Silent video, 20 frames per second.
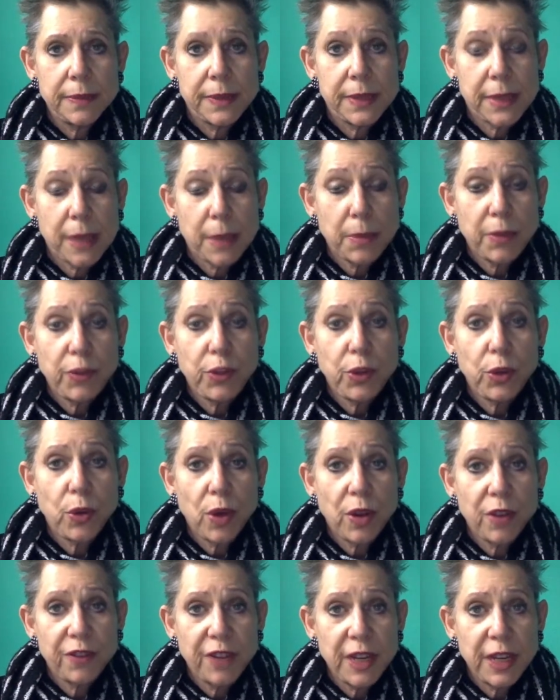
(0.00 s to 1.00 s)
some of you are
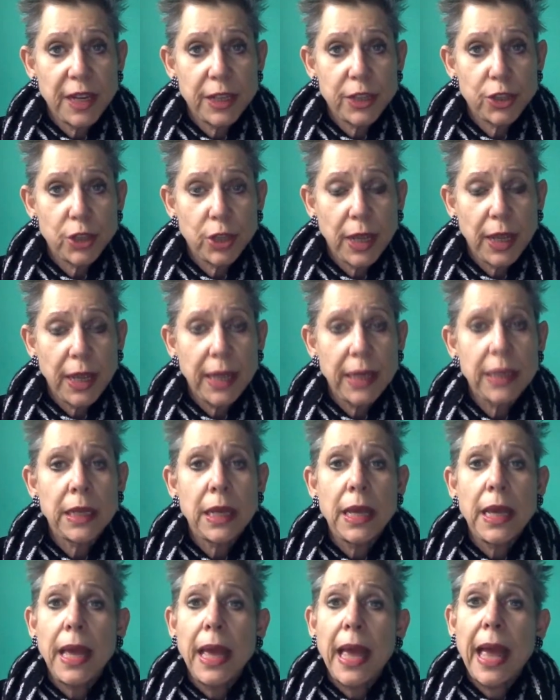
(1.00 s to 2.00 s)
on financial aid,
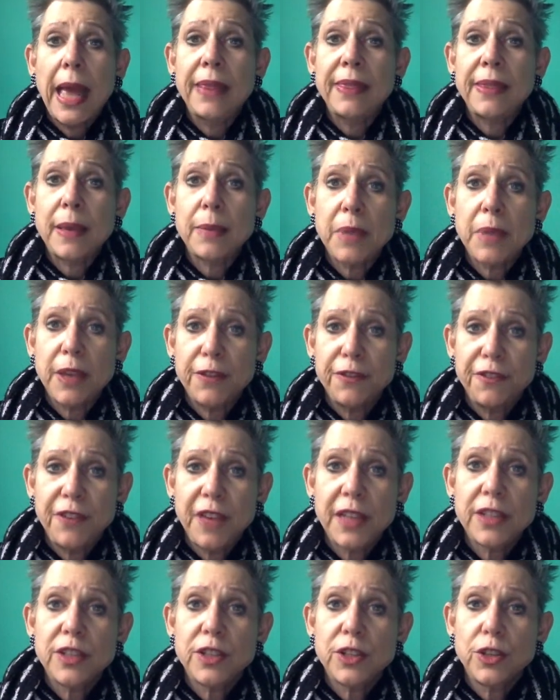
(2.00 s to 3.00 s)
and that may
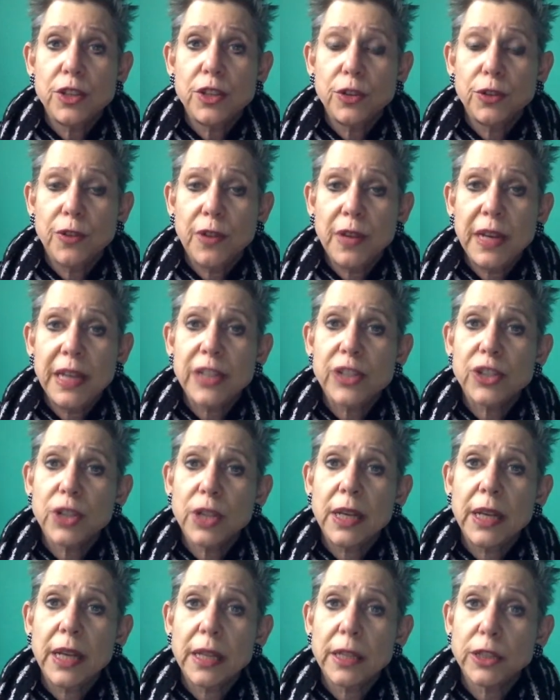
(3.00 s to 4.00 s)
affect your financial
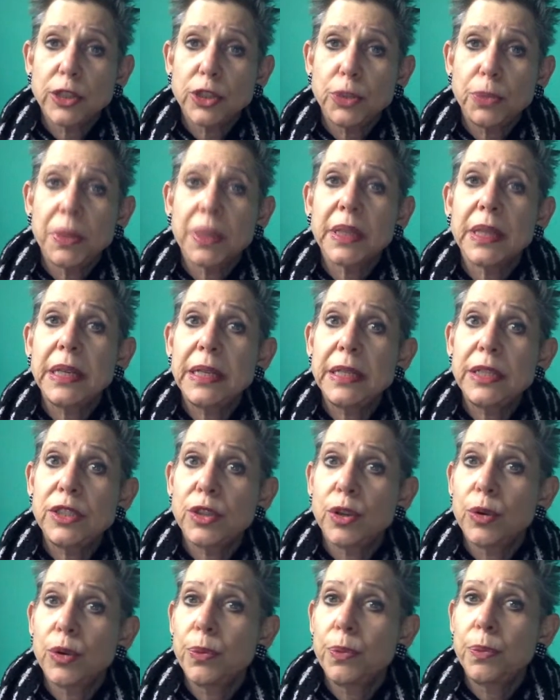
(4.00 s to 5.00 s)
aid eligibility.
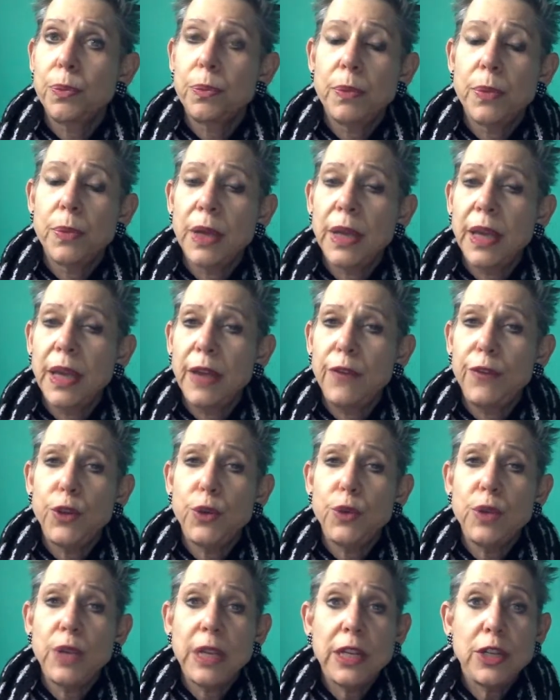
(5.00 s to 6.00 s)
So if you
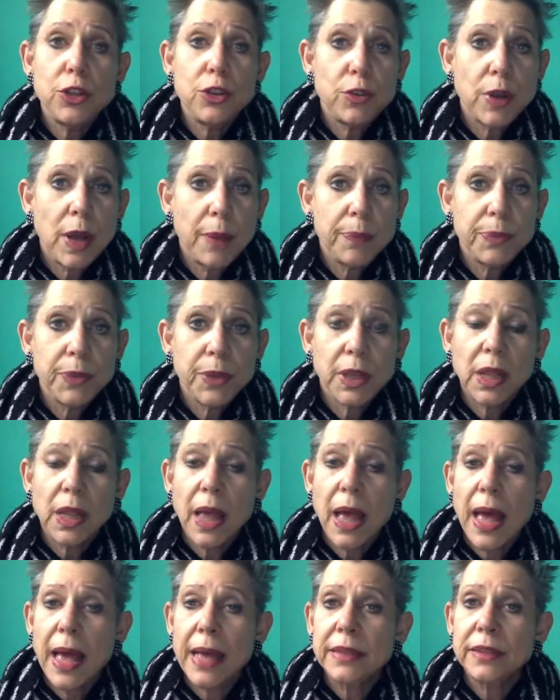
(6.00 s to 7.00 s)
need to drop the
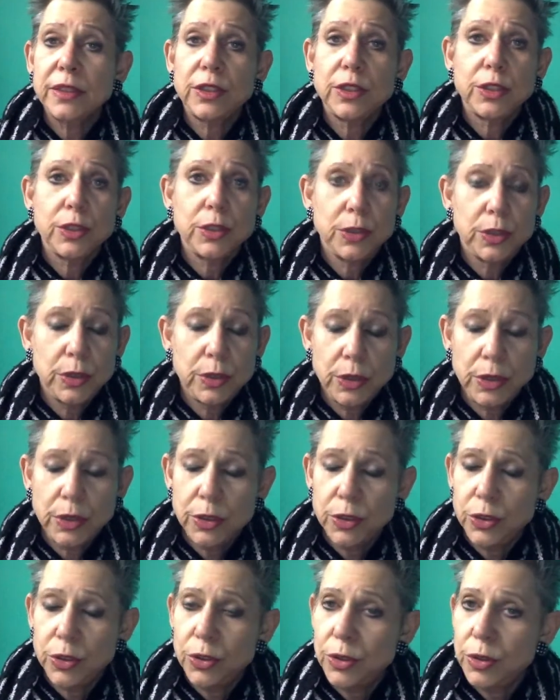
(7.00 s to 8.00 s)
class,
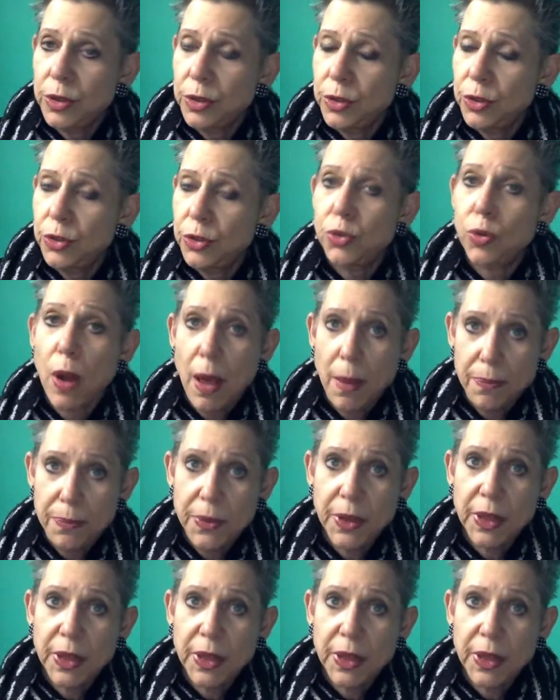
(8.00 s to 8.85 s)
drop the